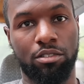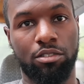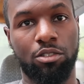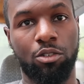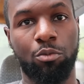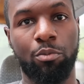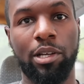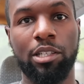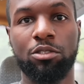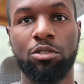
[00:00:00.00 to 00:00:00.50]

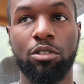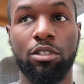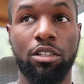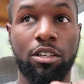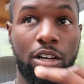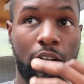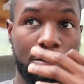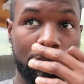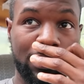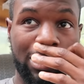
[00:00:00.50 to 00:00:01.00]
So make sure to
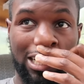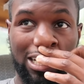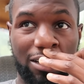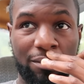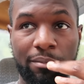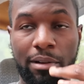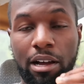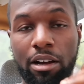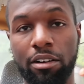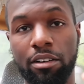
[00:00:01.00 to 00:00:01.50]
come check
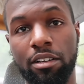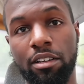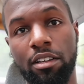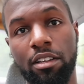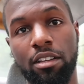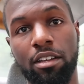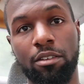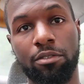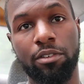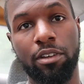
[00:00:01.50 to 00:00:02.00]
him out
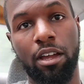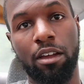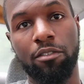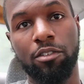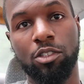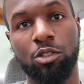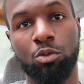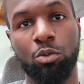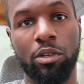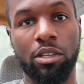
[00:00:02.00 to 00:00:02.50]
if you're
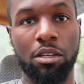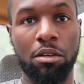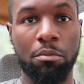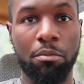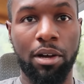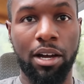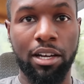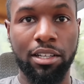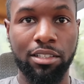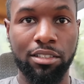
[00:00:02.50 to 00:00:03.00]
ever
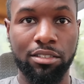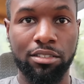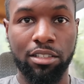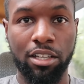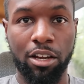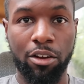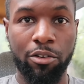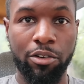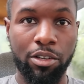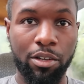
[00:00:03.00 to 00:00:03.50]
swinging by this
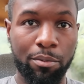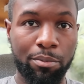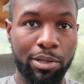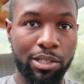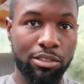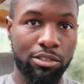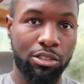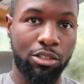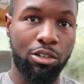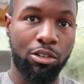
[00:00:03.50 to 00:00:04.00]
area,
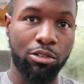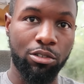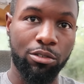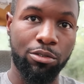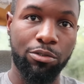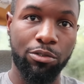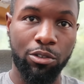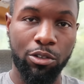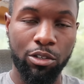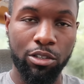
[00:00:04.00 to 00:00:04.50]
Pensacola,
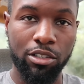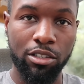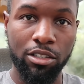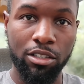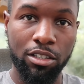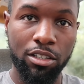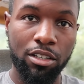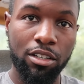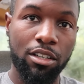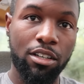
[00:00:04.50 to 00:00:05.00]
Florida.